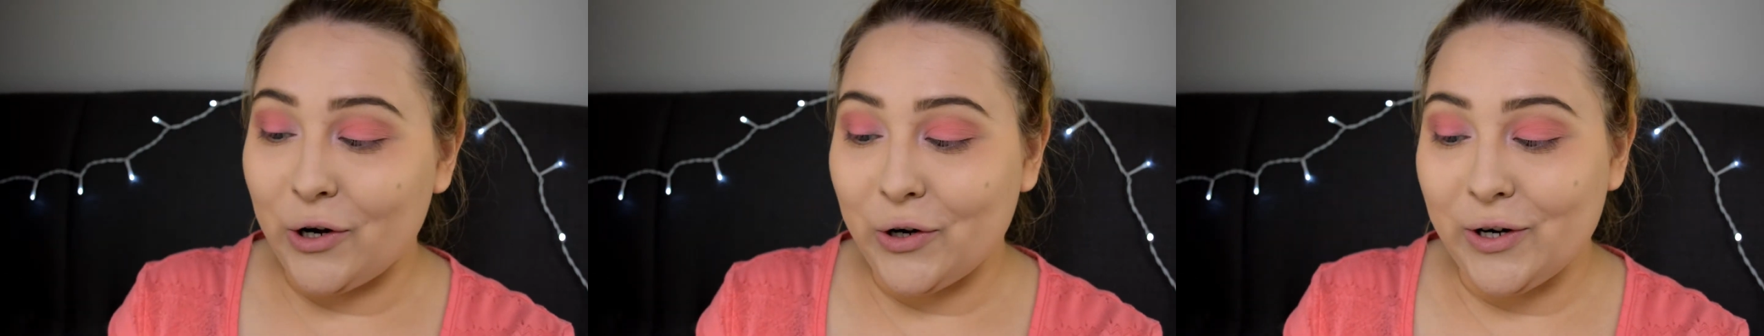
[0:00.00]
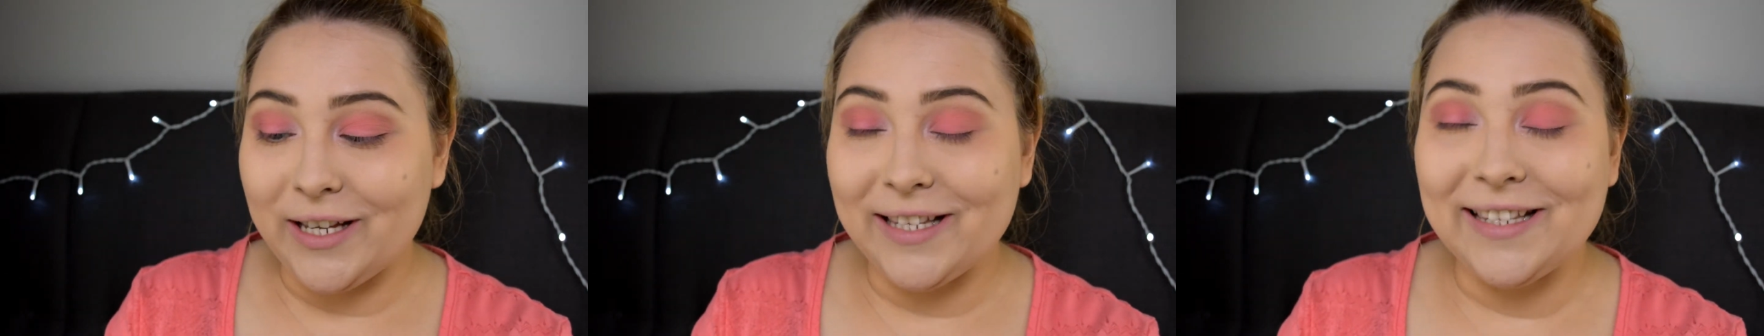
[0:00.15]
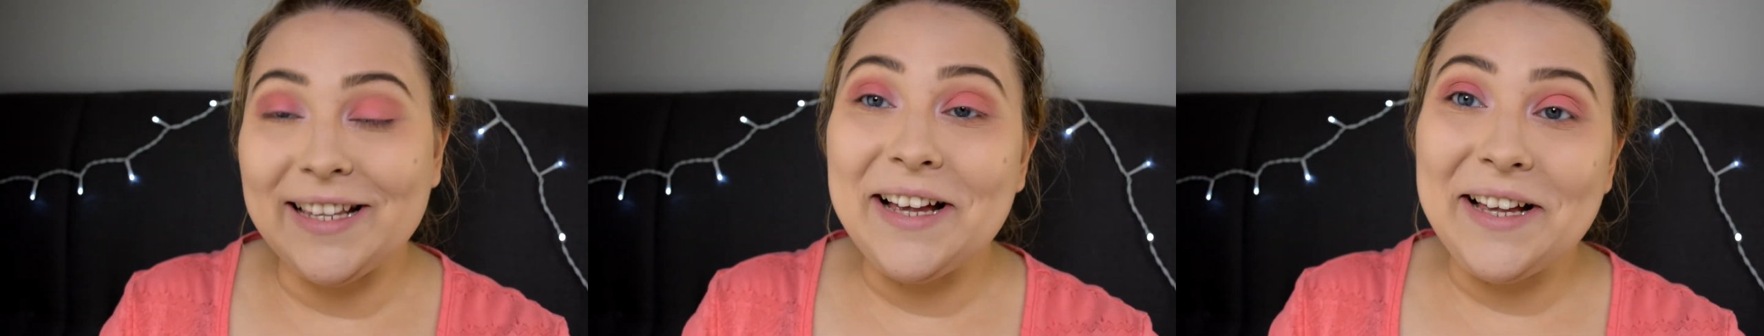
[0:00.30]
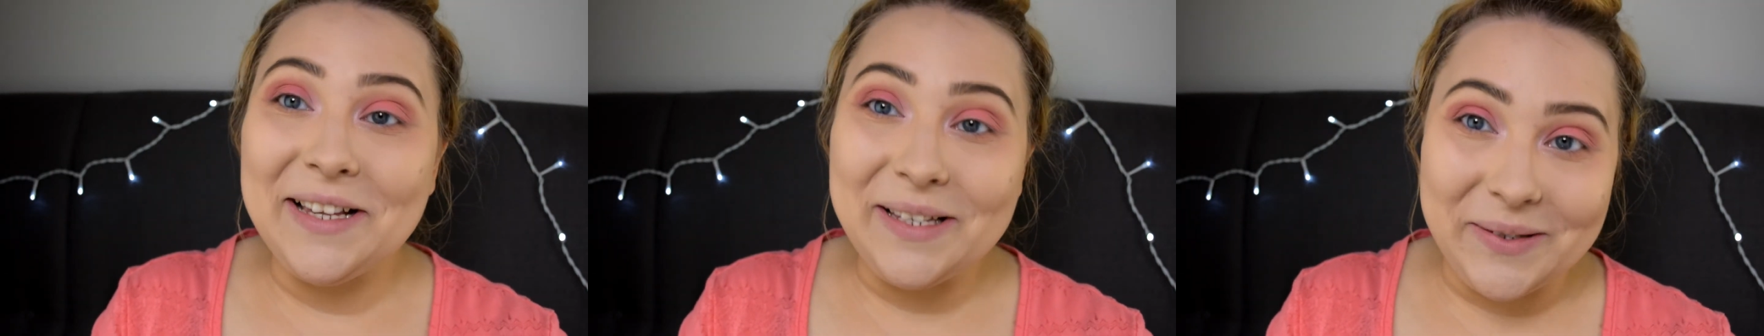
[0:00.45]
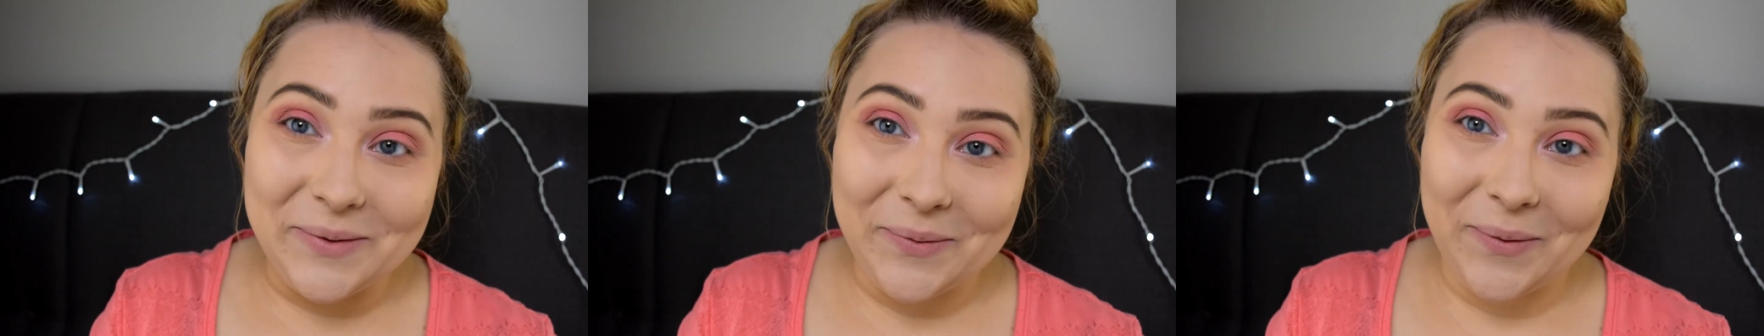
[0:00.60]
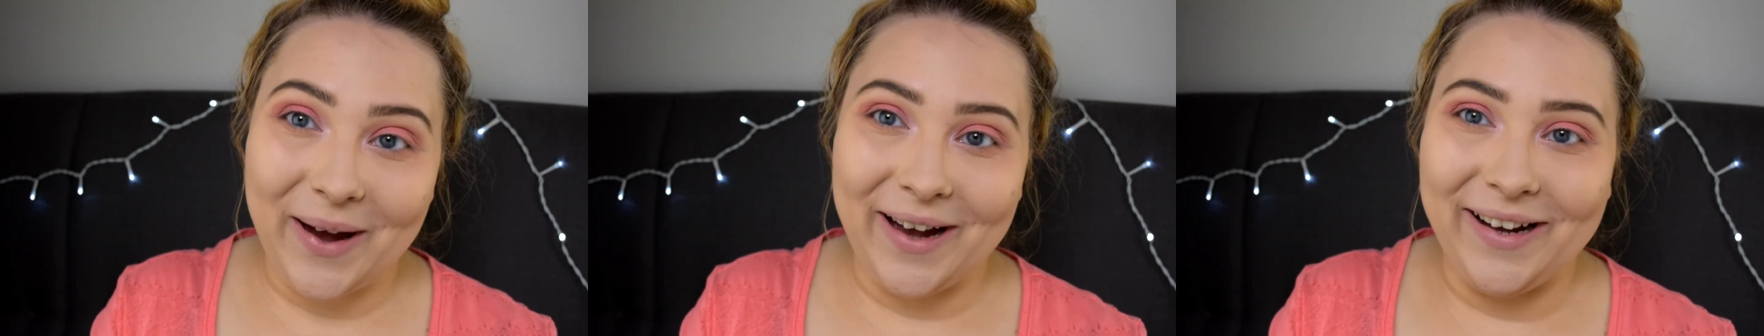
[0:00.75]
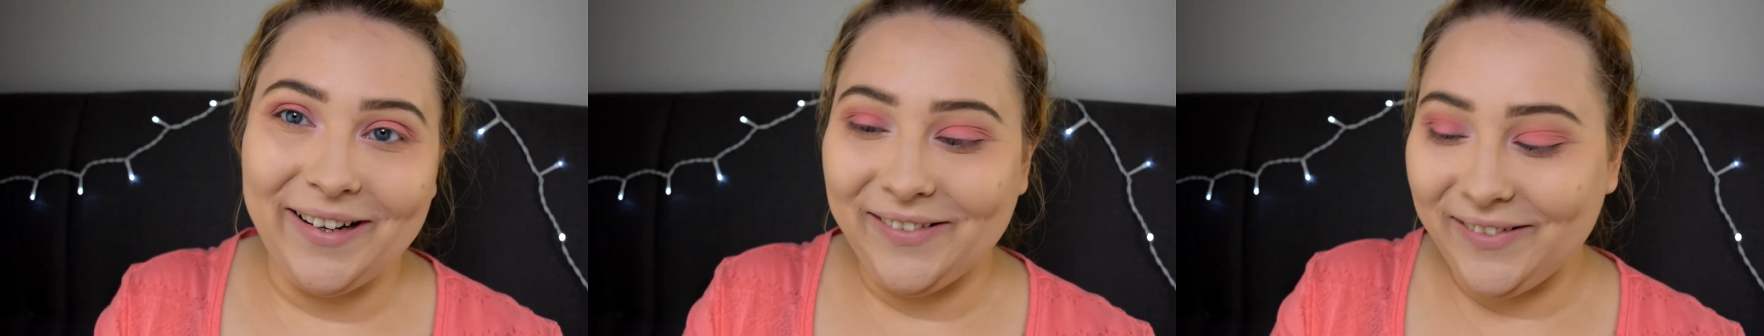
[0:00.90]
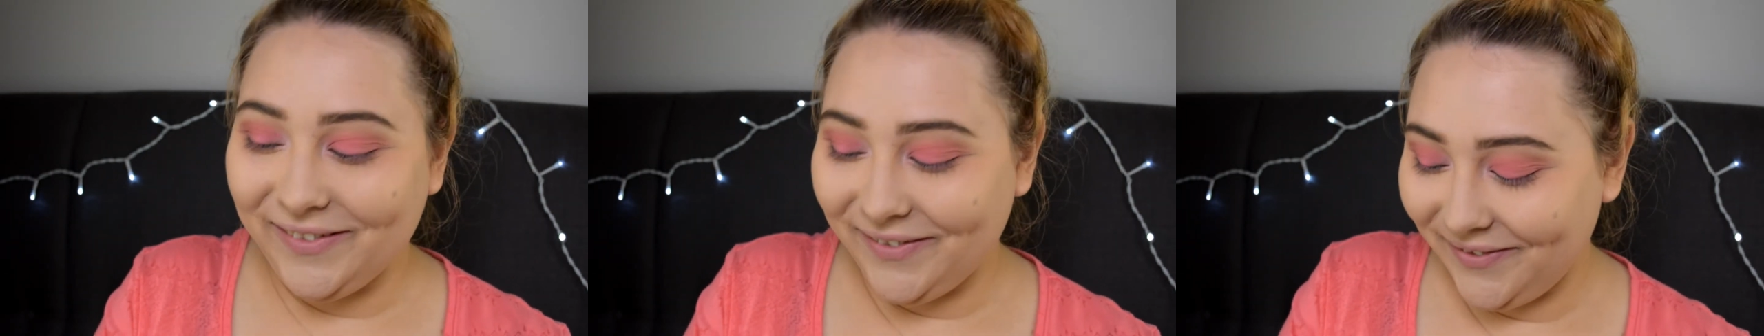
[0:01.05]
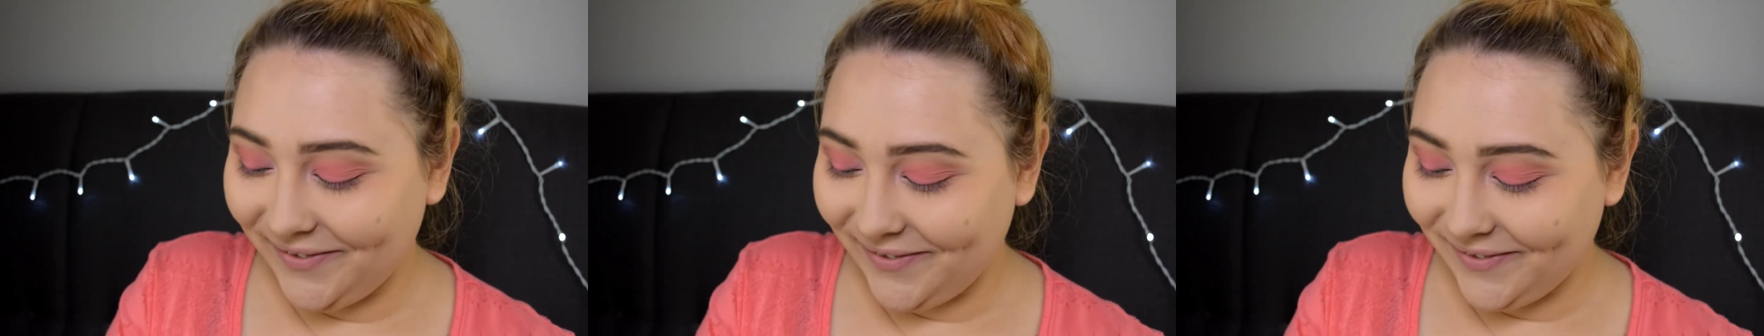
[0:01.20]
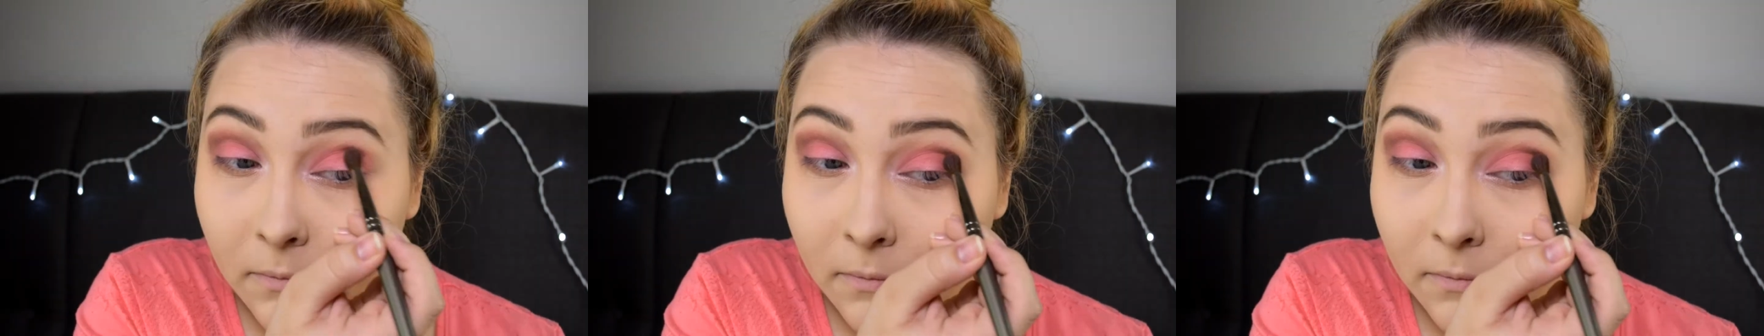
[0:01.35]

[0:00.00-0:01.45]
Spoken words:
crease as well.